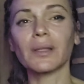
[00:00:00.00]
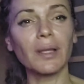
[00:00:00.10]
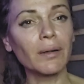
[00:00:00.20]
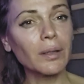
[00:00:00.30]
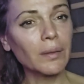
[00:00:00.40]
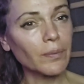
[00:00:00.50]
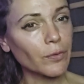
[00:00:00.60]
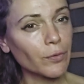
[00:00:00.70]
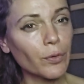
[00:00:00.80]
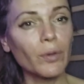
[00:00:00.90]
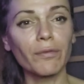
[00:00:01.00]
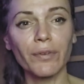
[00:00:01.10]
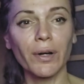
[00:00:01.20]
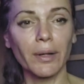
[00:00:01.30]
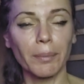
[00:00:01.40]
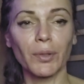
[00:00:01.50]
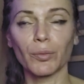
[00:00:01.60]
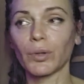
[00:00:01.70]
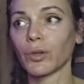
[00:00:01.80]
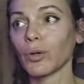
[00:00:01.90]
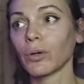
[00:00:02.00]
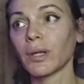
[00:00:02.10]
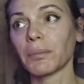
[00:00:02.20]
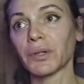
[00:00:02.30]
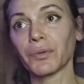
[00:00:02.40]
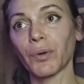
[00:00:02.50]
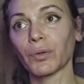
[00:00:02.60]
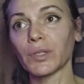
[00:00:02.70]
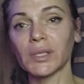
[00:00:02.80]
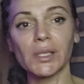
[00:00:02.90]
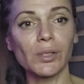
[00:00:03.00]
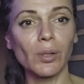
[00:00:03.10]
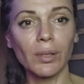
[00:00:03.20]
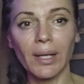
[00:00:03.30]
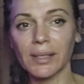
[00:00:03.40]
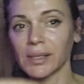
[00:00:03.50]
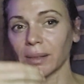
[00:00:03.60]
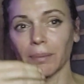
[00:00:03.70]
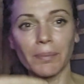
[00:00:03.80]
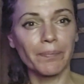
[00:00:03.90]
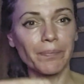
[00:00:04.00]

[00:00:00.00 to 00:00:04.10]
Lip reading: They're few and far in between, don't get me wrong. This is not like some